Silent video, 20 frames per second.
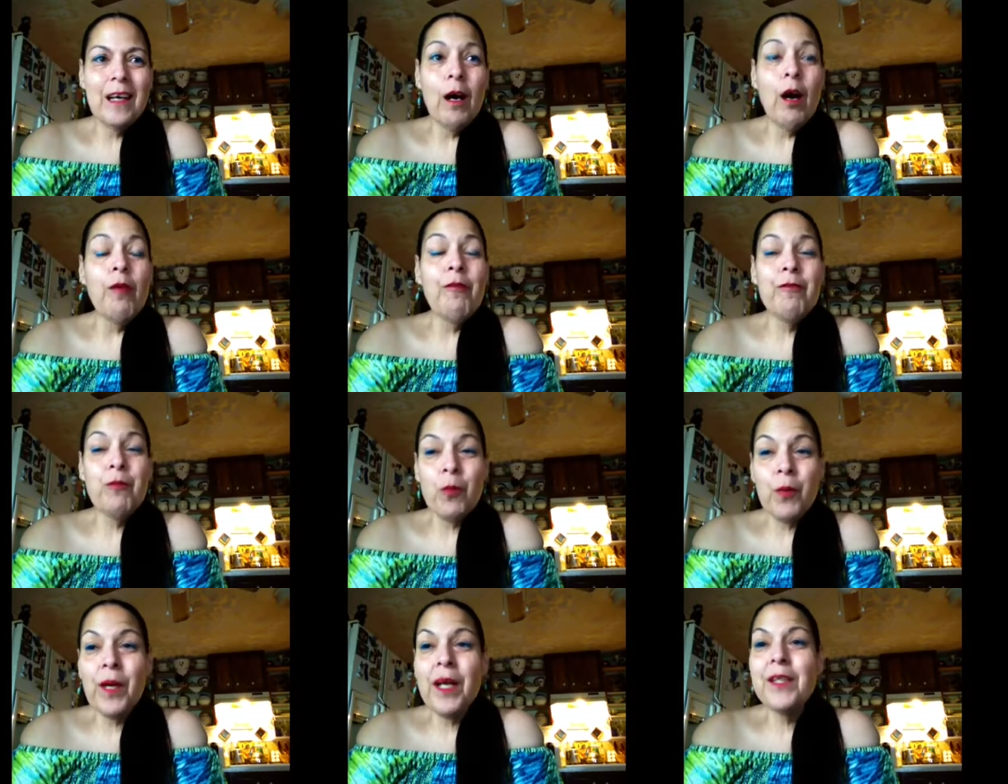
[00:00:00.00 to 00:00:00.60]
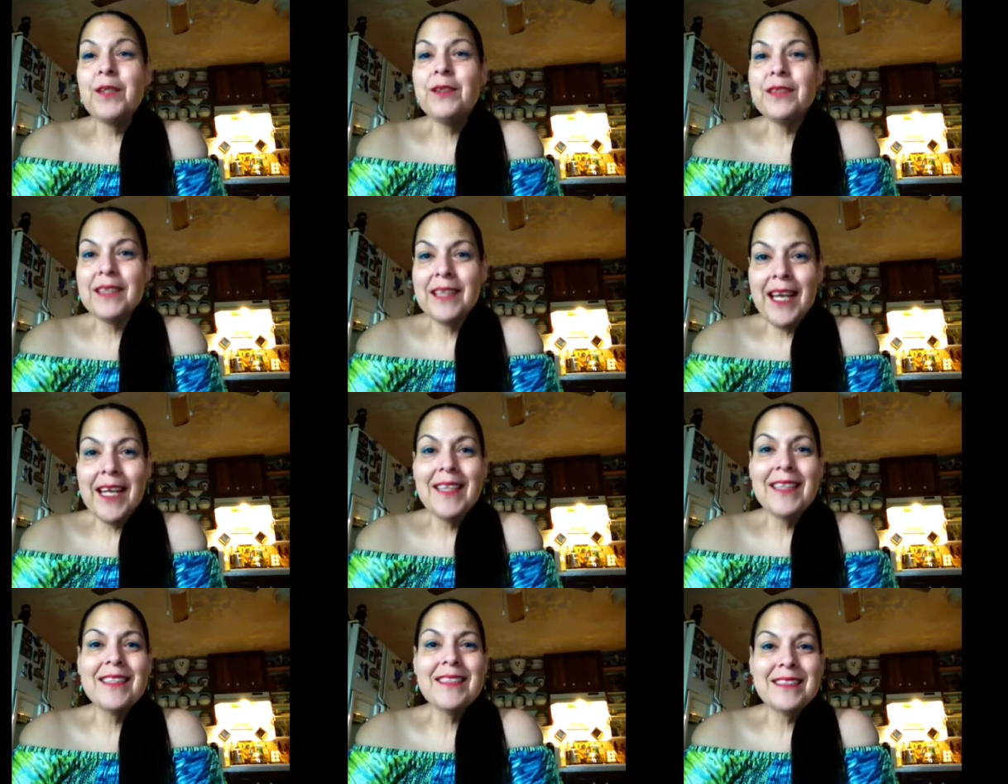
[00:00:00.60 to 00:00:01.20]
of
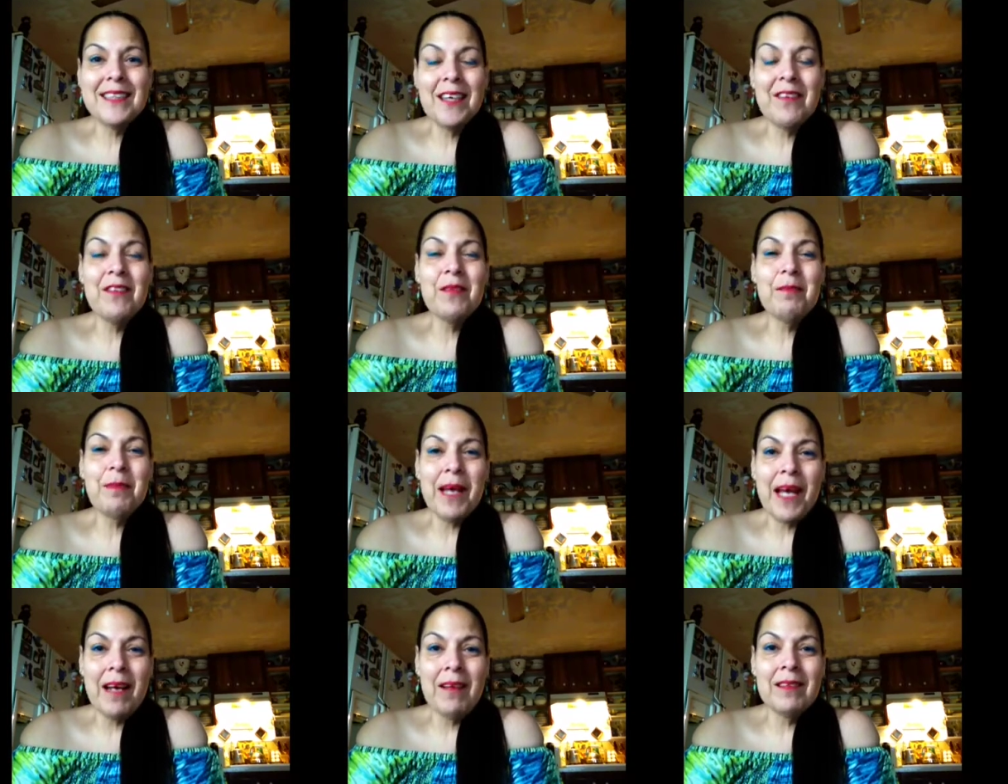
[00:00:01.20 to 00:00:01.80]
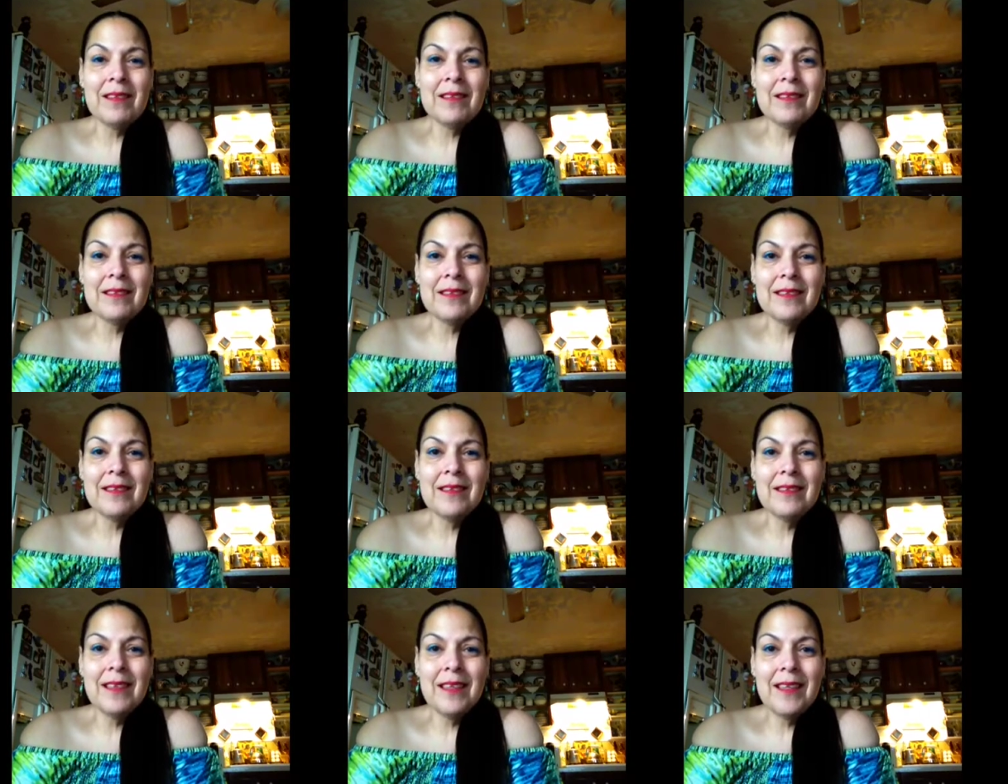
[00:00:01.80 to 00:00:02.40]
487
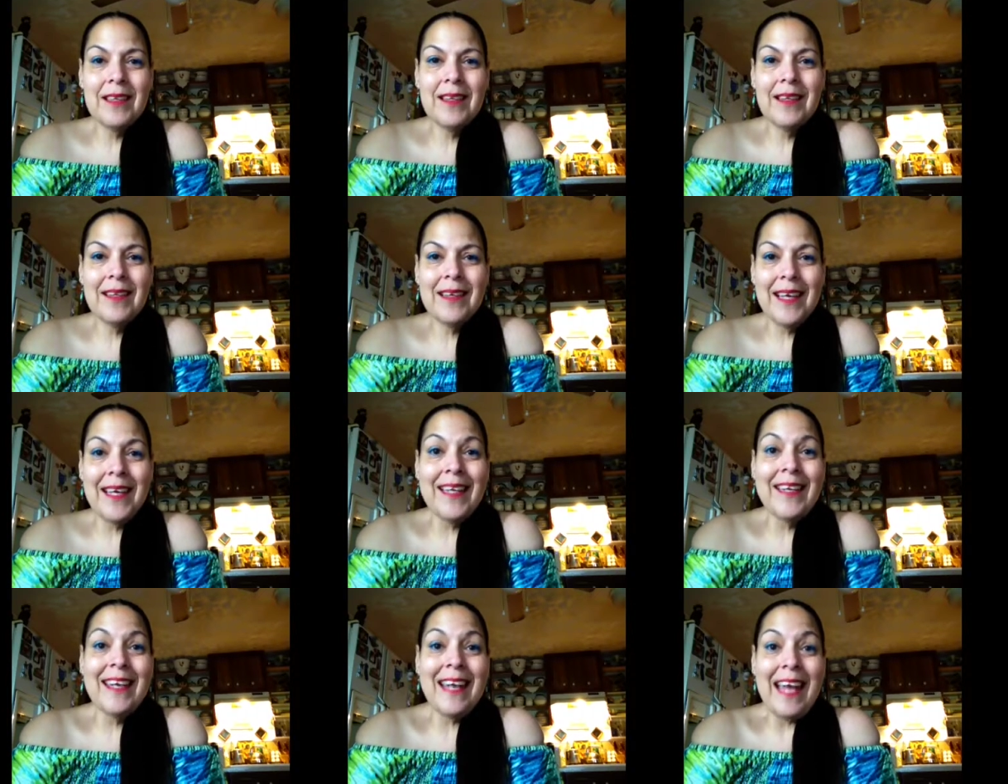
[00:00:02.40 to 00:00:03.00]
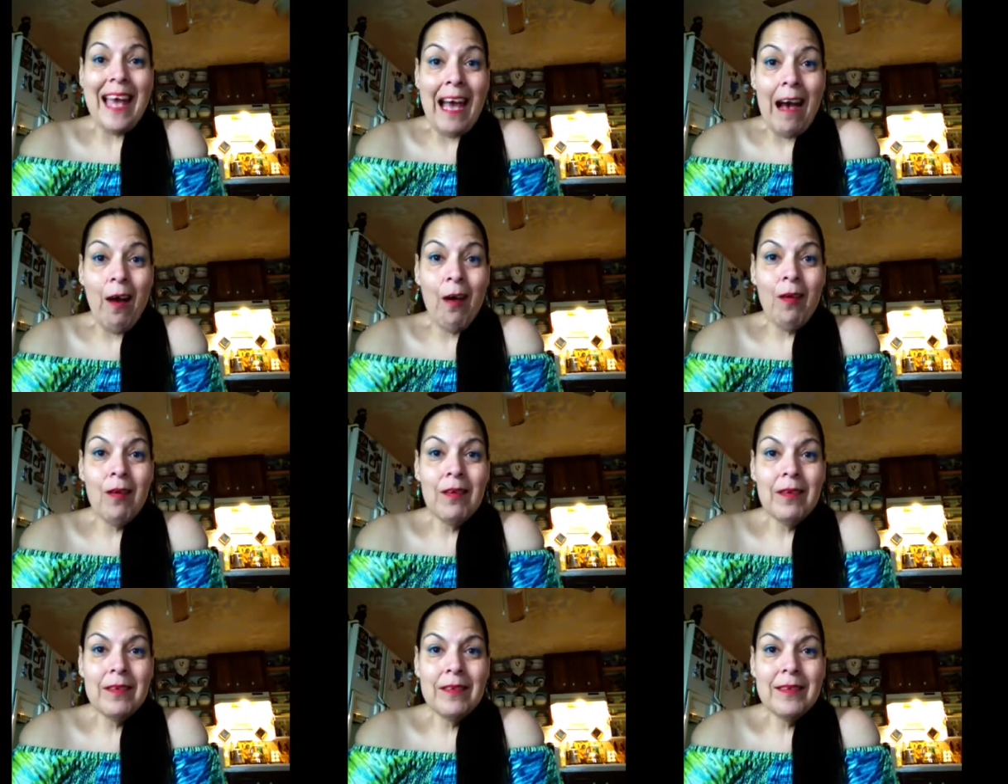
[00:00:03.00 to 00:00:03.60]
pounds, and
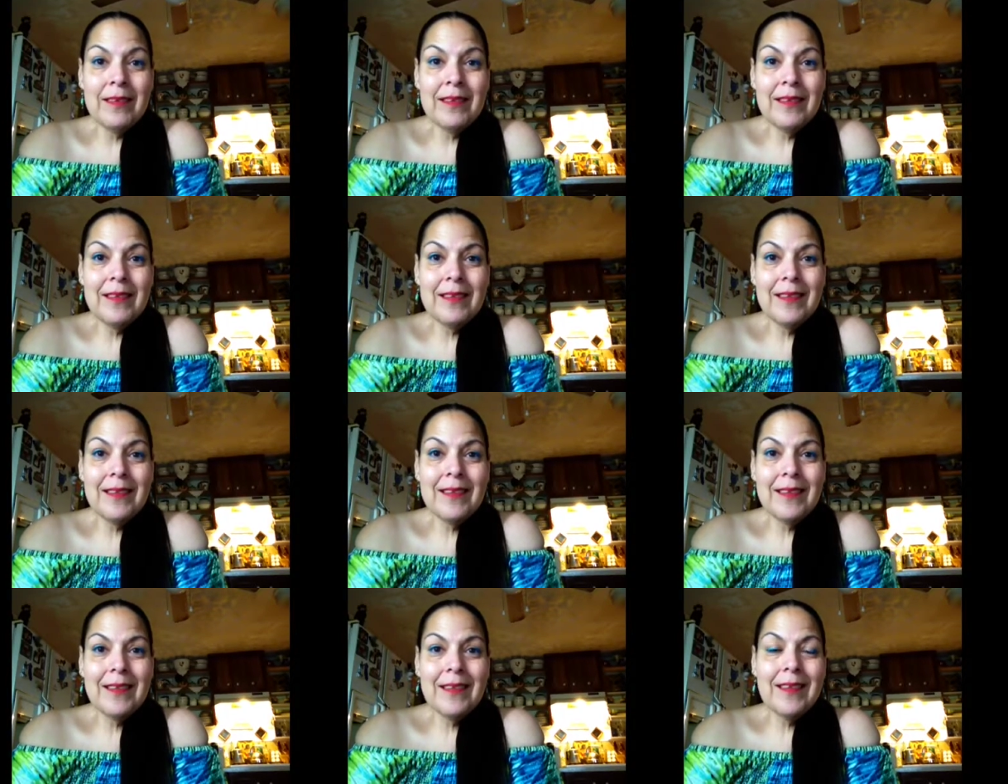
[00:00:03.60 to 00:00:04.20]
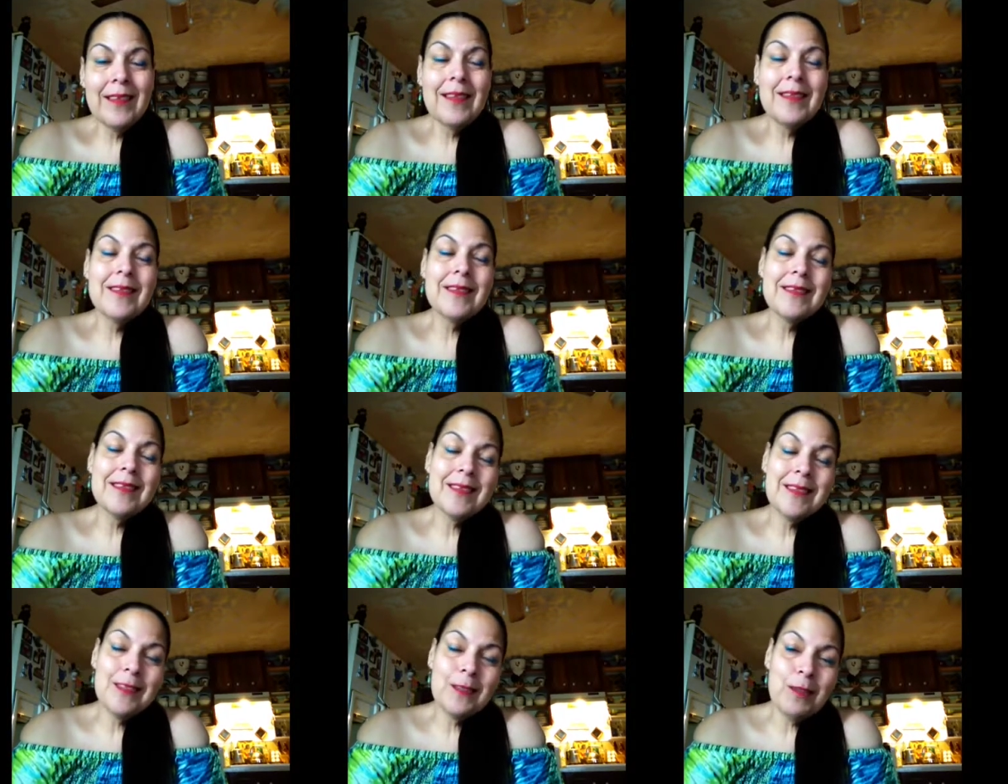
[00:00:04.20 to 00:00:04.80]
now
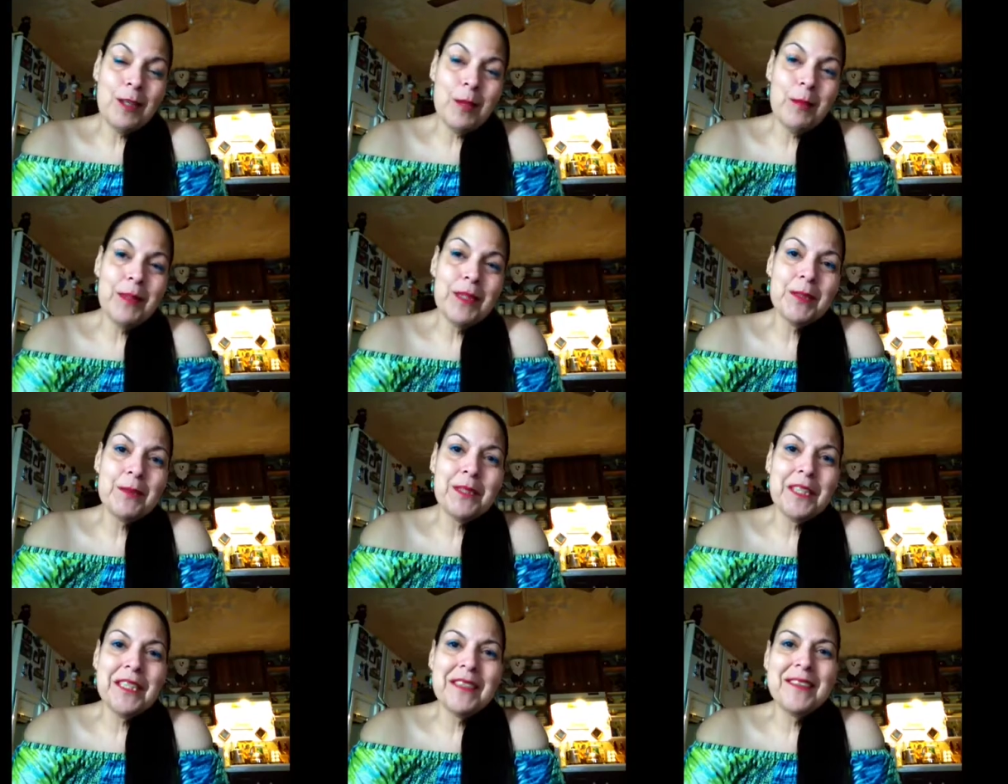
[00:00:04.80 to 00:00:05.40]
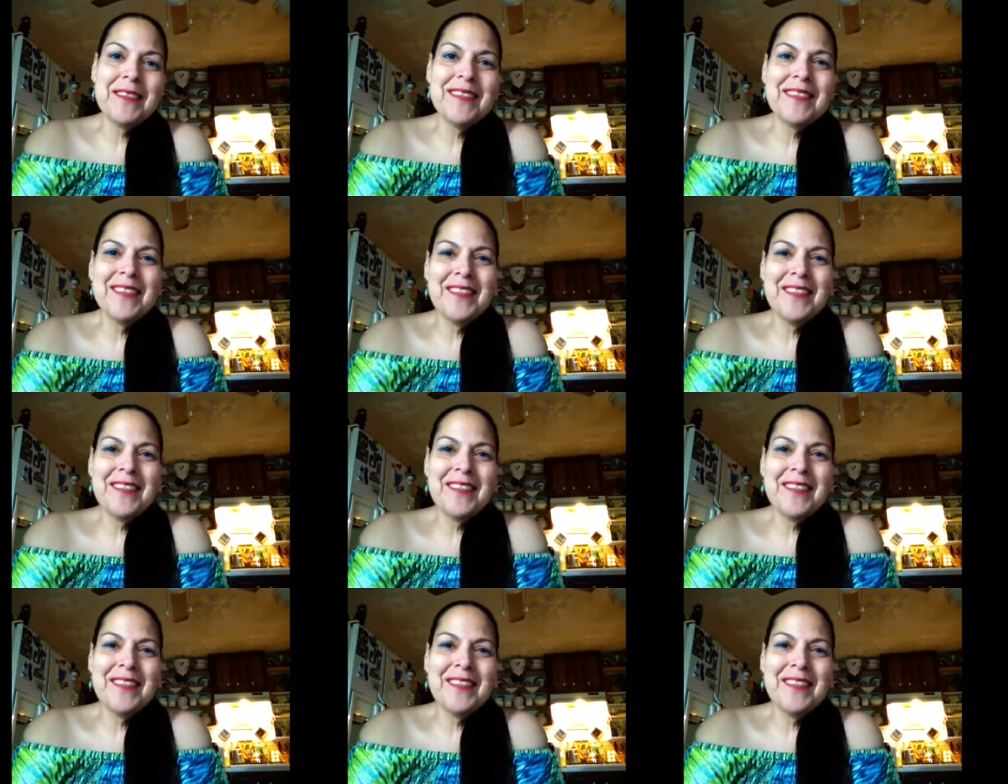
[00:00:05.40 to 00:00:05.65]
you are between,